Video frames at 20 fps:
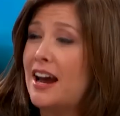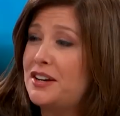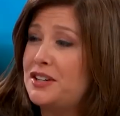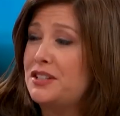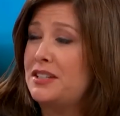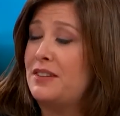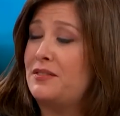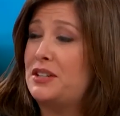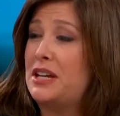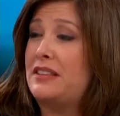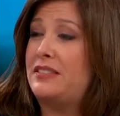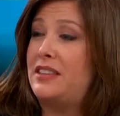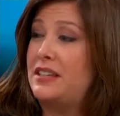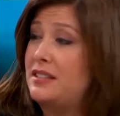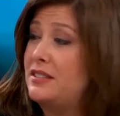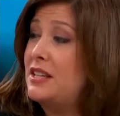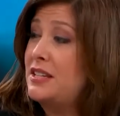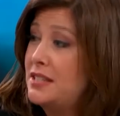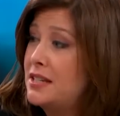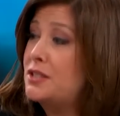I just have to say, this,
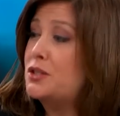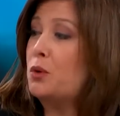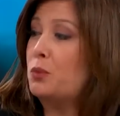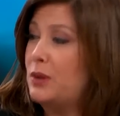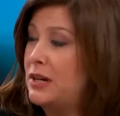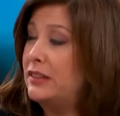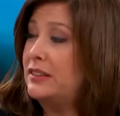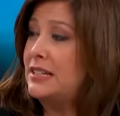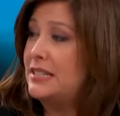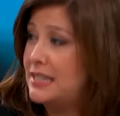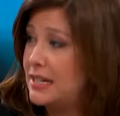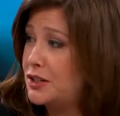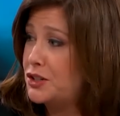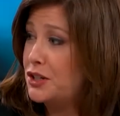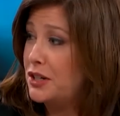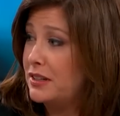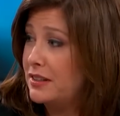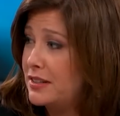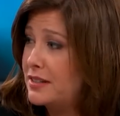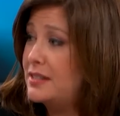this is a real
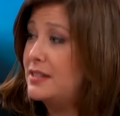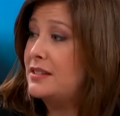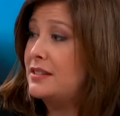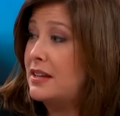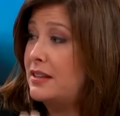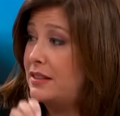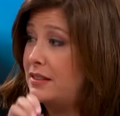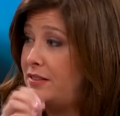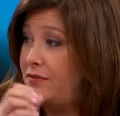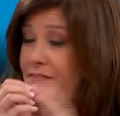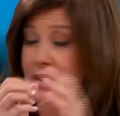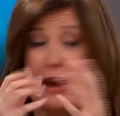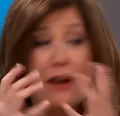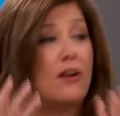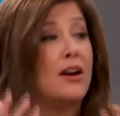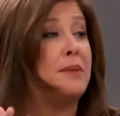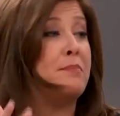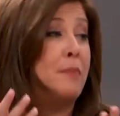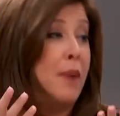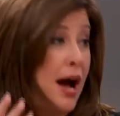addiction. This is
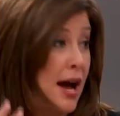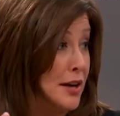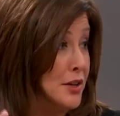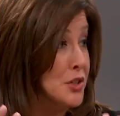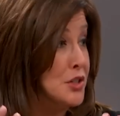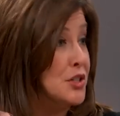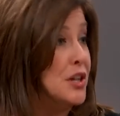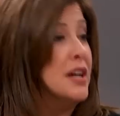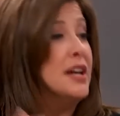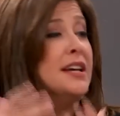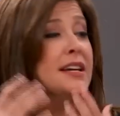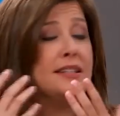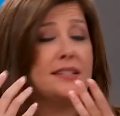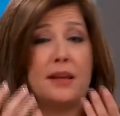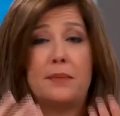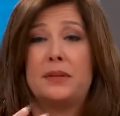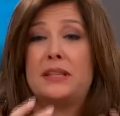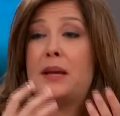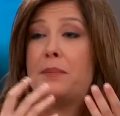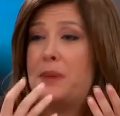very much
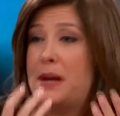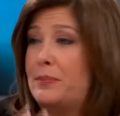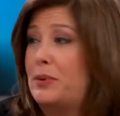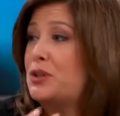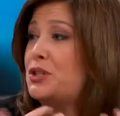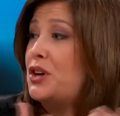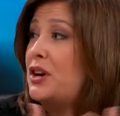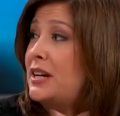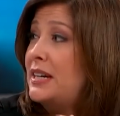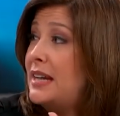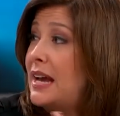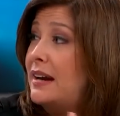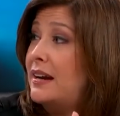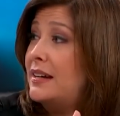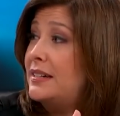something that people are starting to get